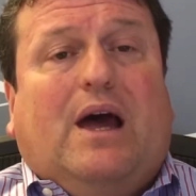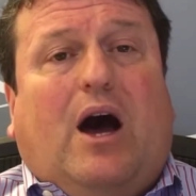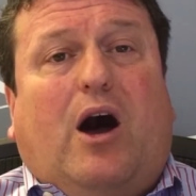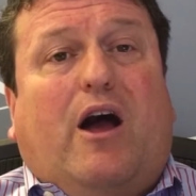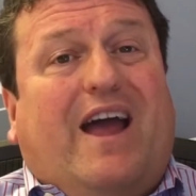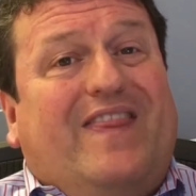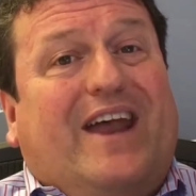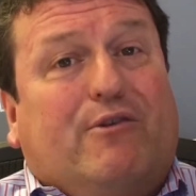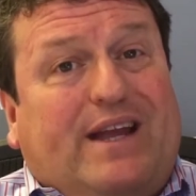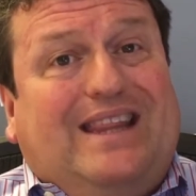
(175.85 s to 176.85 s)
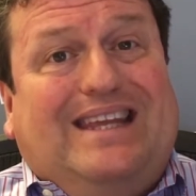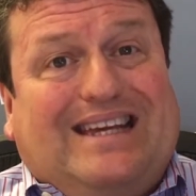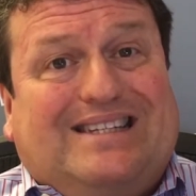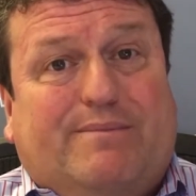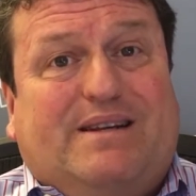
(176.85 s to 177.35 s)
and that are in the
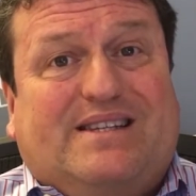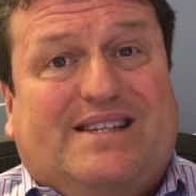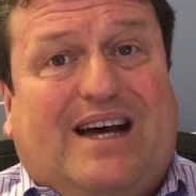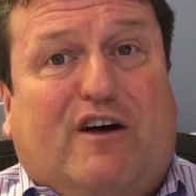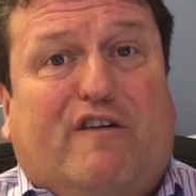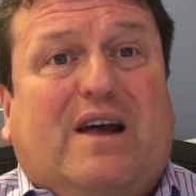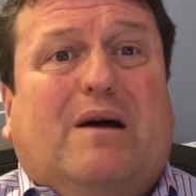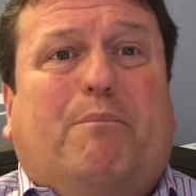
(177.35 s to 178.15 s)
exhibit itself,